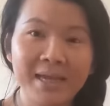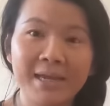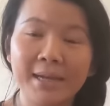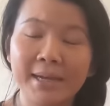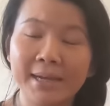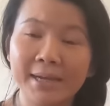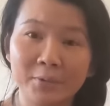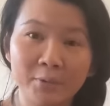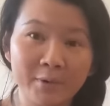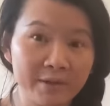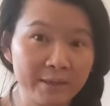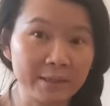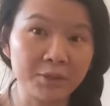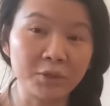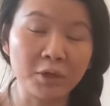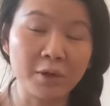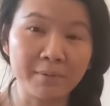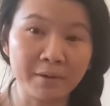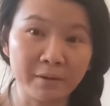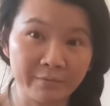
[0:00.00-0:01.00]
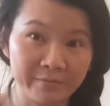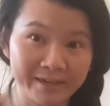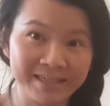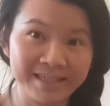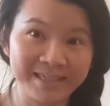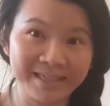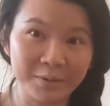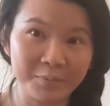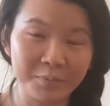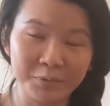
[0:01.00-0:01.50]
It, it with assortment of
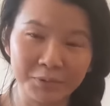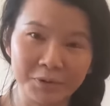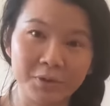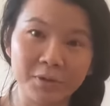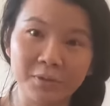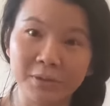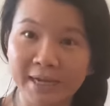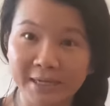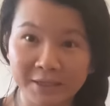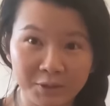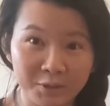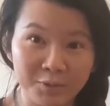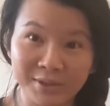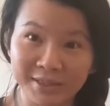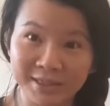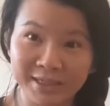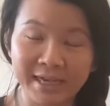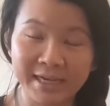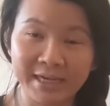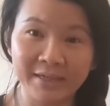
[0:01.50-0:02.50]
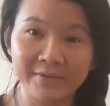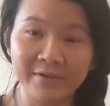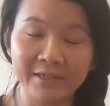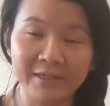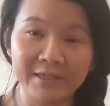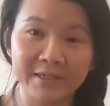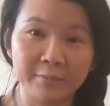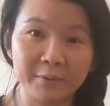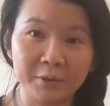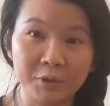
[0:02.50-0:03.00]
vegetables, you know, as you see, any
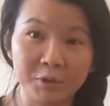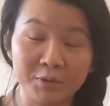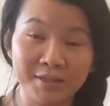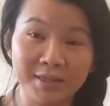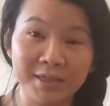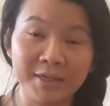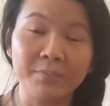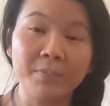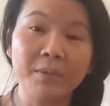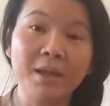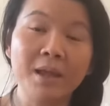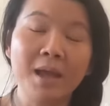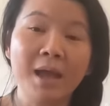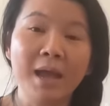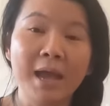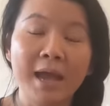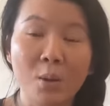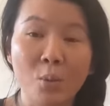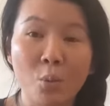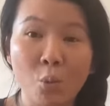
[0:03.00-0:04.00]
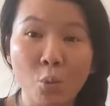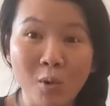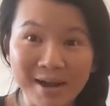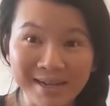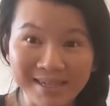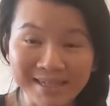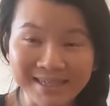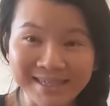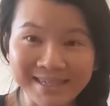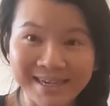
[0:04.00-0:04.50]
vegetable you see. And
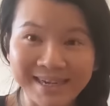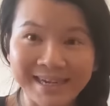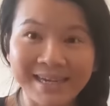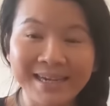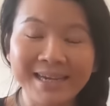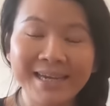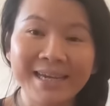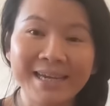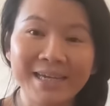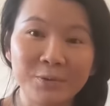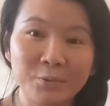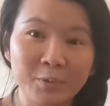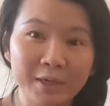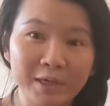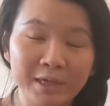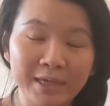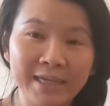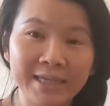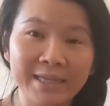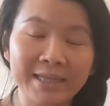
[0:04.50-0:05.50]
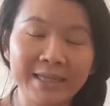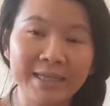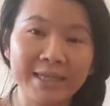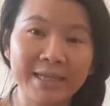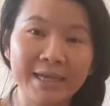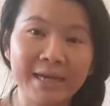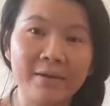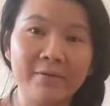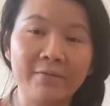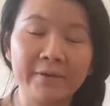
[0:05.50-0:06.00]
Wednesday is we eat
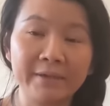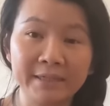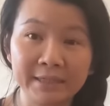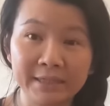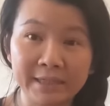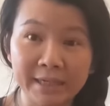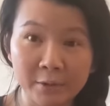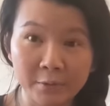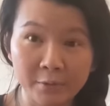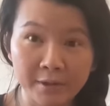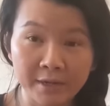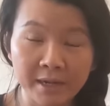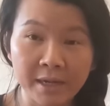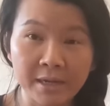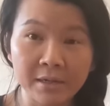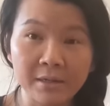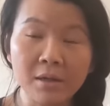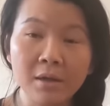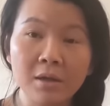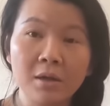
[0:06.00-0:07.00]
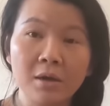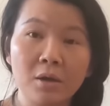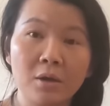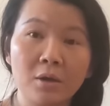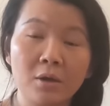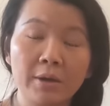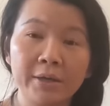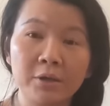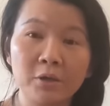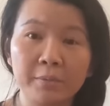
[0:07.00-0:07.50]
the uh, vegetarian
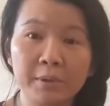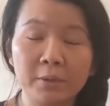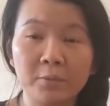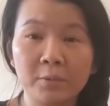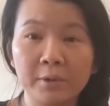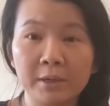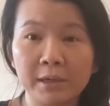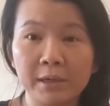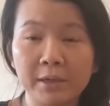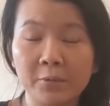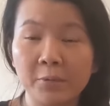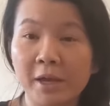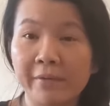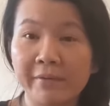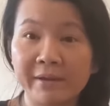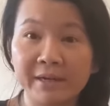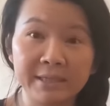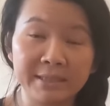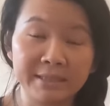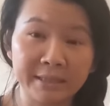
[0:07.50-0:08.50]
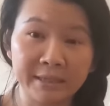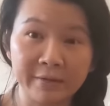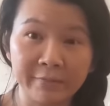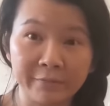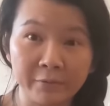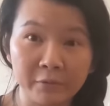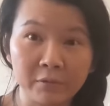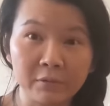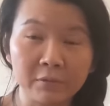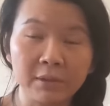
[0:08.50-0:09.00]
or it could be if we, if we have any
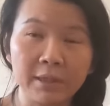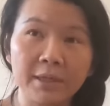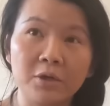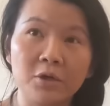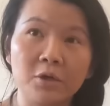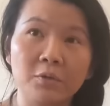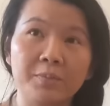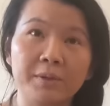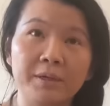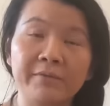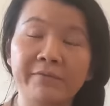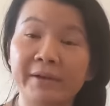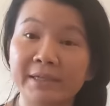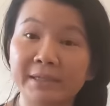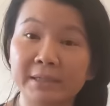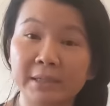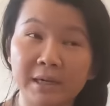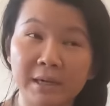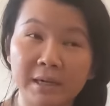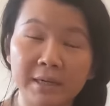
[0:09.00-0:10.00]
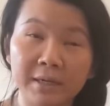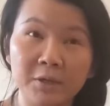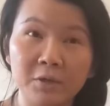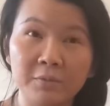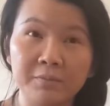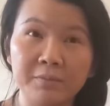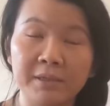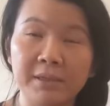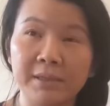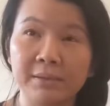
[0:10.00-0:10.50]
seafood, it could be veg, uh, it
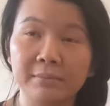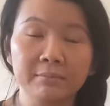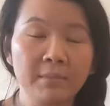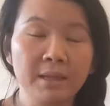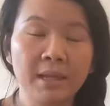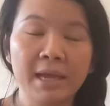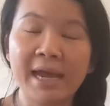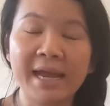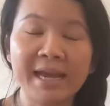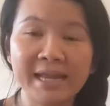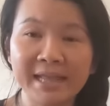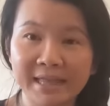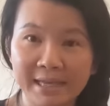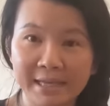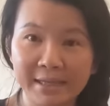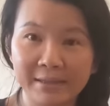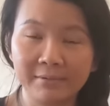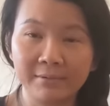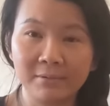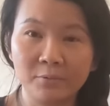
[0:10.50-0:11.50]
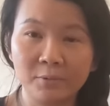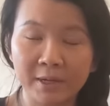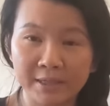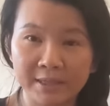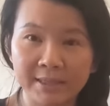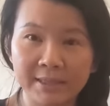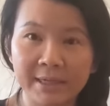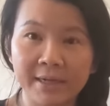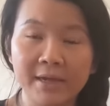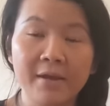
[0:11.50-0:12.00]
could be anything
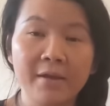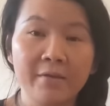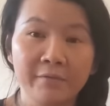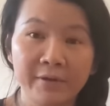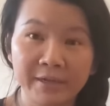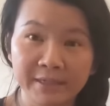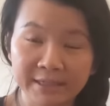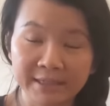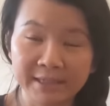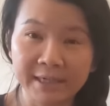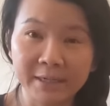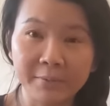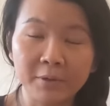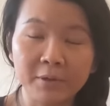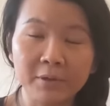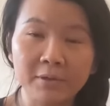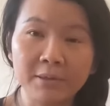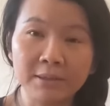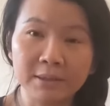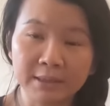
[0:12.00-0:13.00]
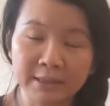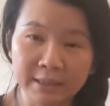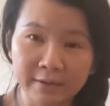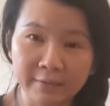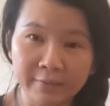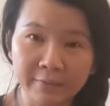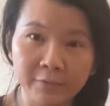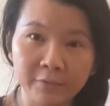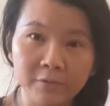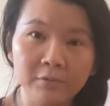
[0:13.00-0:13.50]
Wednesday. Vegetable,
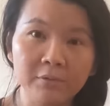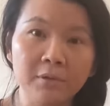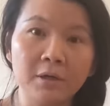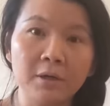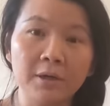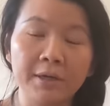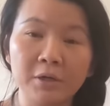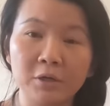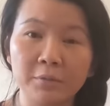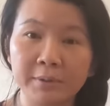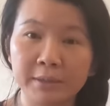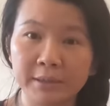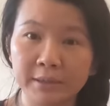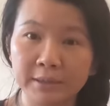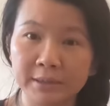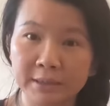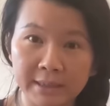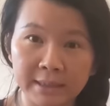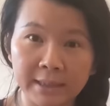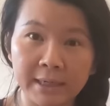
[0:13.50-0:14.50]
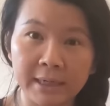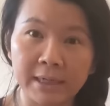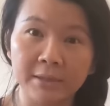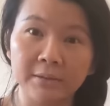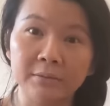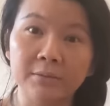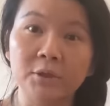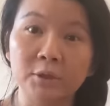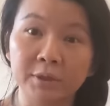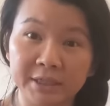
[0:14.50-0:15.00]
seafood, or it could be
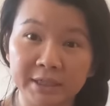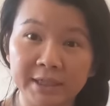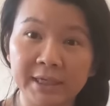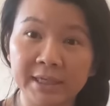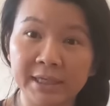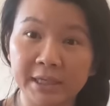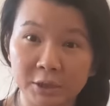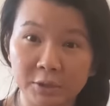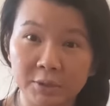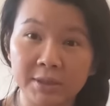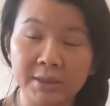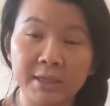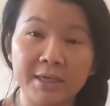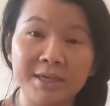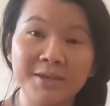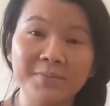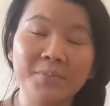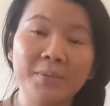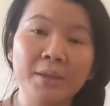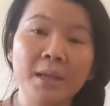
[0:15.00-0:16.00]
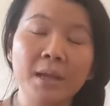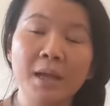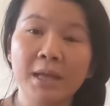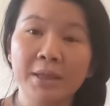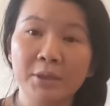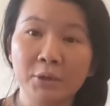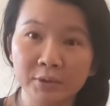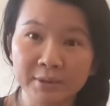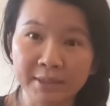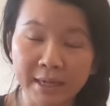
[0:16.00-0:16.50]
uh, tortilla that you see.
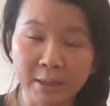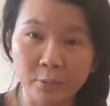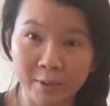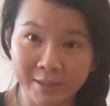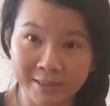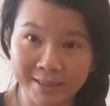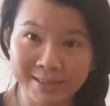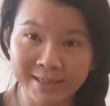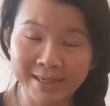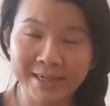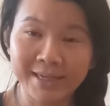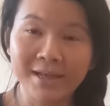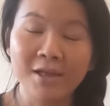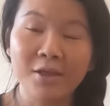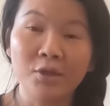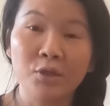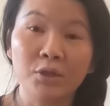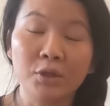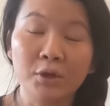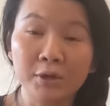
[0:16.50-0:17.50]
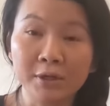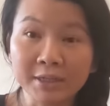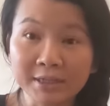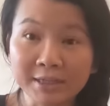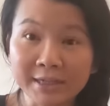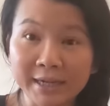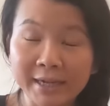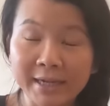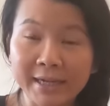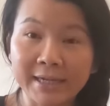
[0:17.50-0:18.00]
Those are Wednesday.
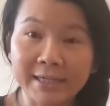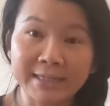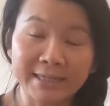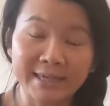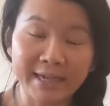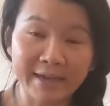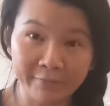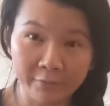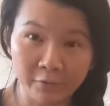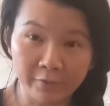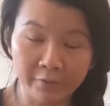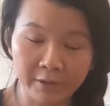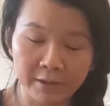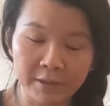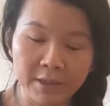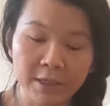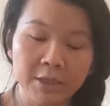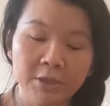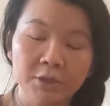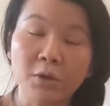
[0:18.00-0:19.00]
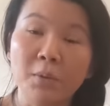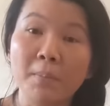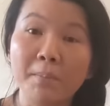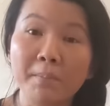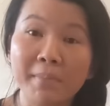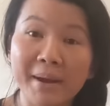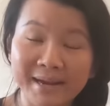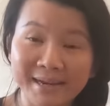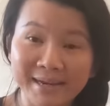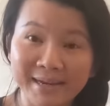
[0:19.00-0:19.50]
Thursday is leftover. So
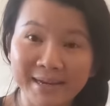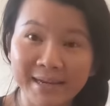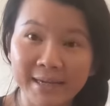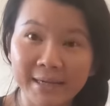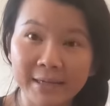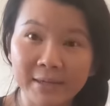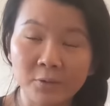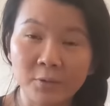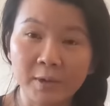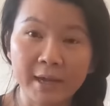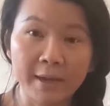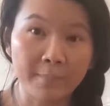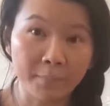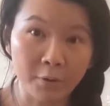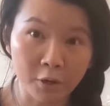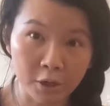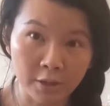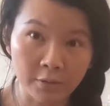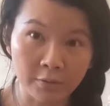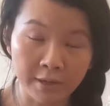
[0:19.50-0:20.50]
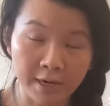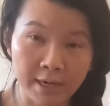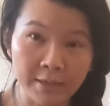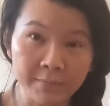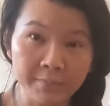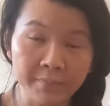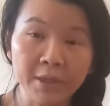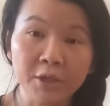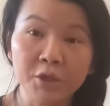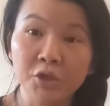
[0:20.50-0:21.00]
Monday we have pork,
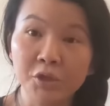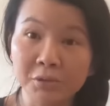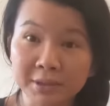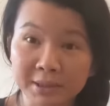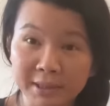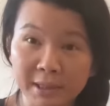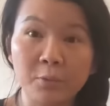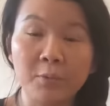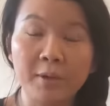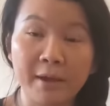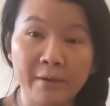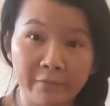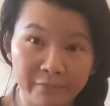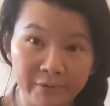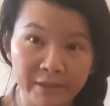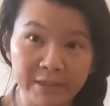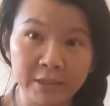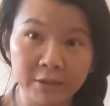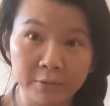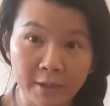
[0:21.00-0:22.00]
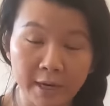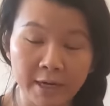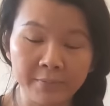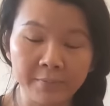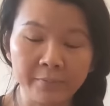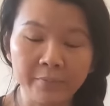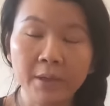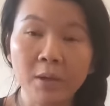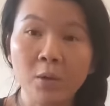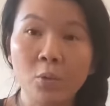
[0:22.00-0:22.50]
right? Tuesday we have fish,
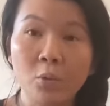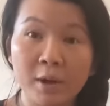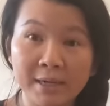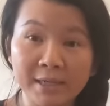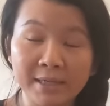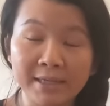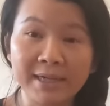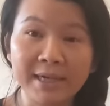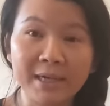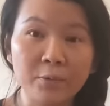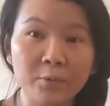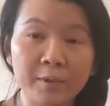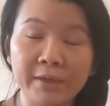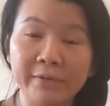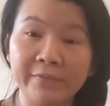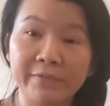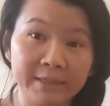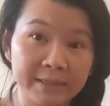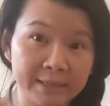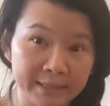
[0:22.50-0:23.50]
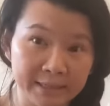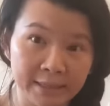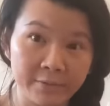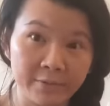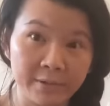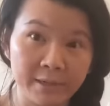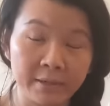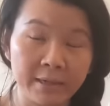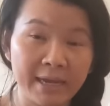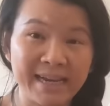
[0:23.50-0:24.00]
right? Wednesday it will be
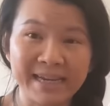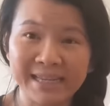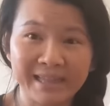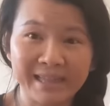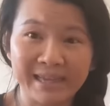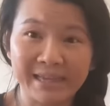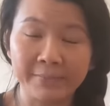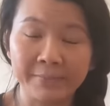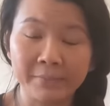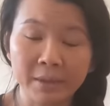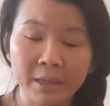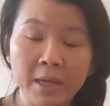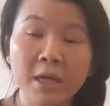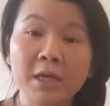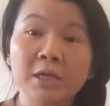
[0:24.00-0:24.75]
vegetarian, anything.